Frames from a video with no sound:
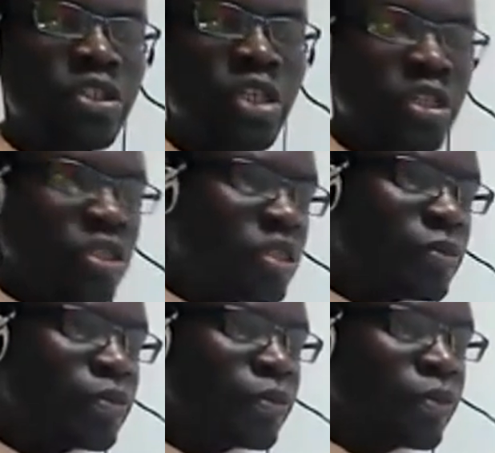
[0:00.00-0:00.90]

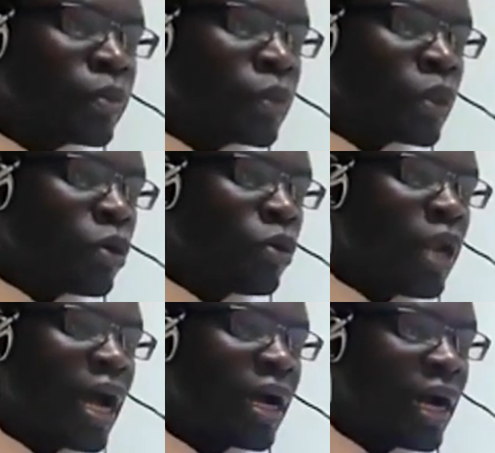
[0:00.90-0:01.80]
chest or
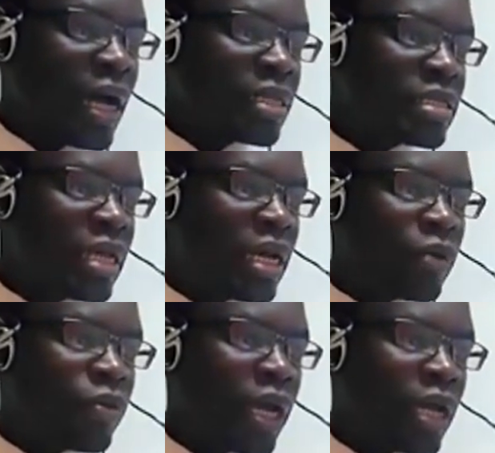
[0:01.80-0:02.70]
lung
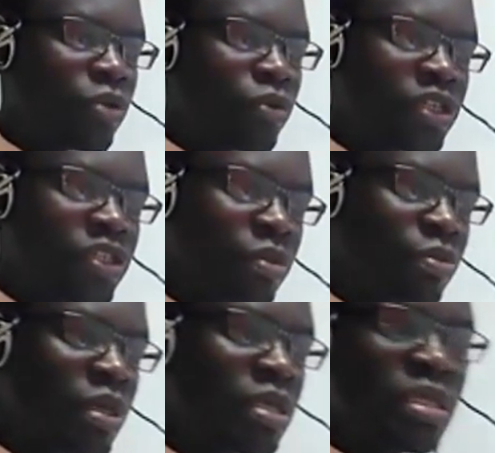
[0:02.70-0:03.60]
cancer. We can do a
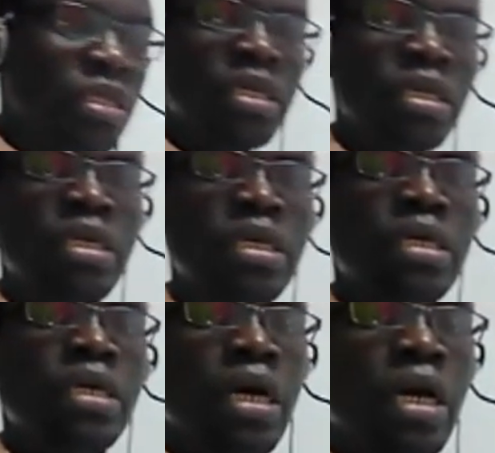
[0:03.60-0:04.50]

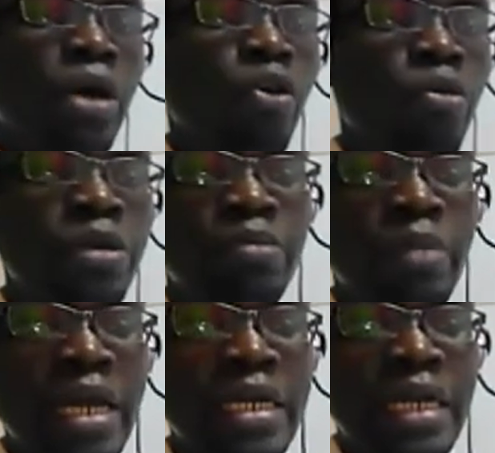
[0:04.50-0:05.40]
CBC, complete
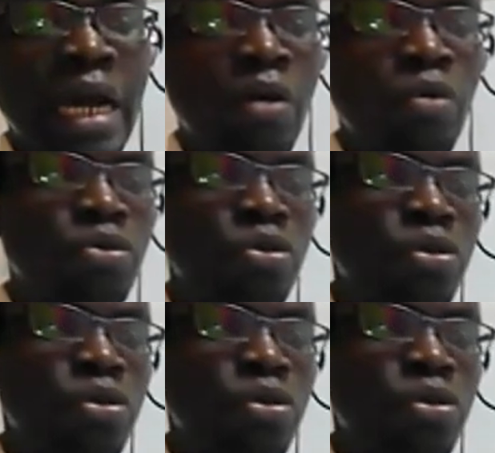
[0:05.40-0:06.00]
blood count,